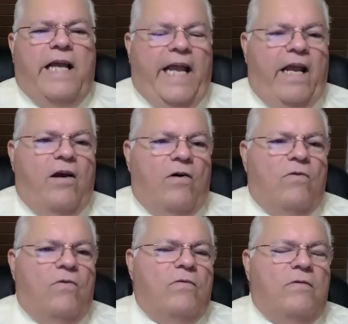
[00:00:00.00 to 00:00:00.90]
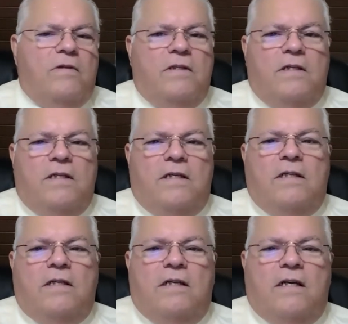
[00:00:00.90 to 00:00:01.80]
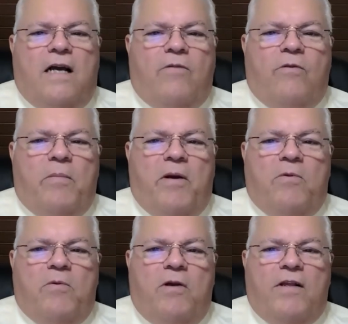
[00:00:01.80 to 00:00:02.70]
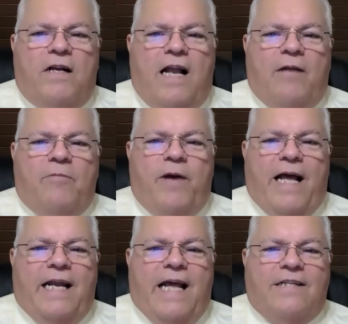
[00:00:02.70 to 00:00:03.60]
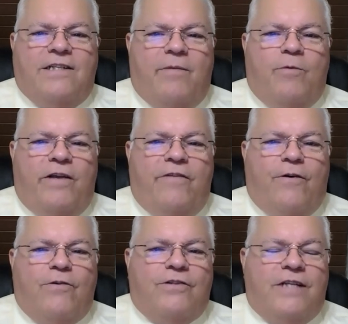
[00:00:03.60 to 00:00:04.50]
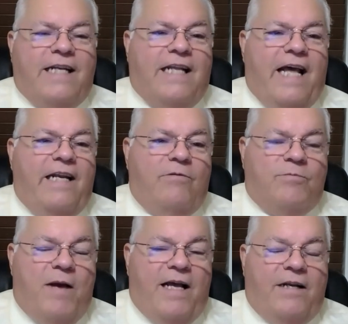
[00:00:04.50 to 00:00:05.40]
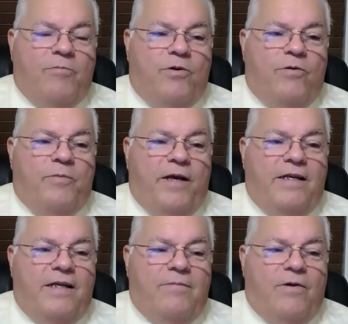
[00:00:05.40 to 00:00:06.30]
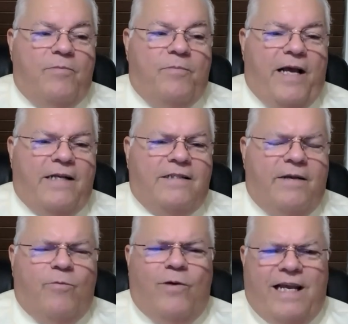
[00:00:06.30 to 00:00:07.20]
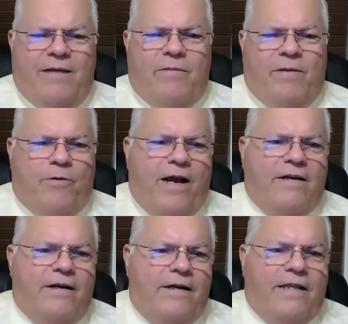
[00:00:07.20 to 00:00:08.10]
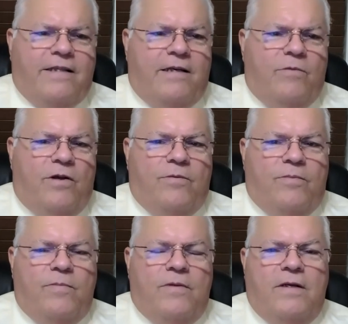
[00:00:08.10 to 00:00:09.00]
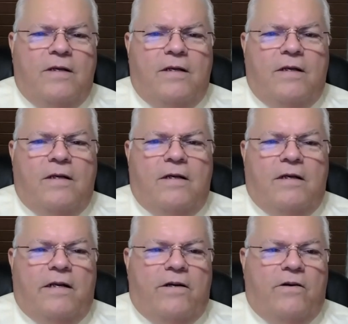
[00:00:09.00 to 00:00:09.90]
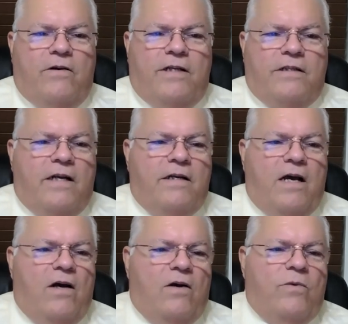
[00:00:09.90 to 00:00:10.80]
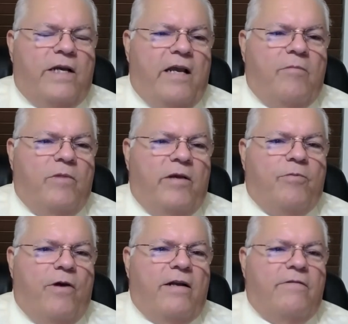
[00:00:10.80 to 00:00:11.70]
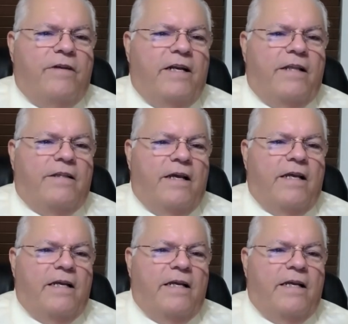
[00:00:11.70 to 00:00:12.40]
ego. I remember Brother Clyde Patton asking when he first said that, he was behind the pulpit, and Brother Patton said, We can't be proud of nothing, Brother Hunniger. And he said, No, we can't be proud of anything.